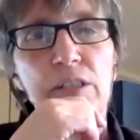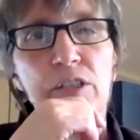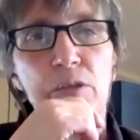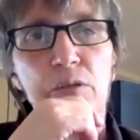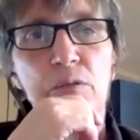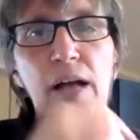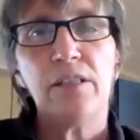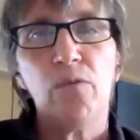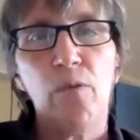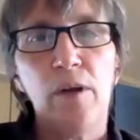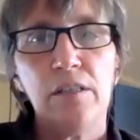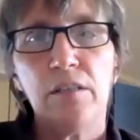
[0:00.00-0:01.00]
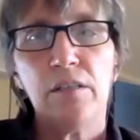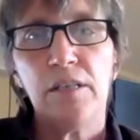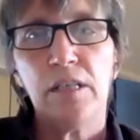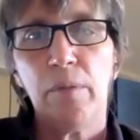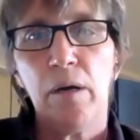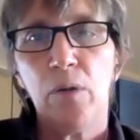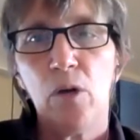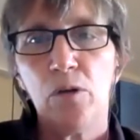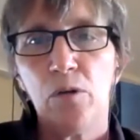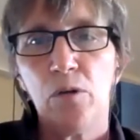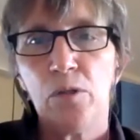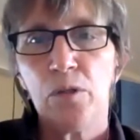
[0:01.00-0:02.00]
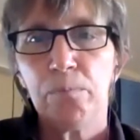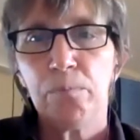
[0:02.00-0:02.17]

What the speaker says: There are lots of ways to think about partners.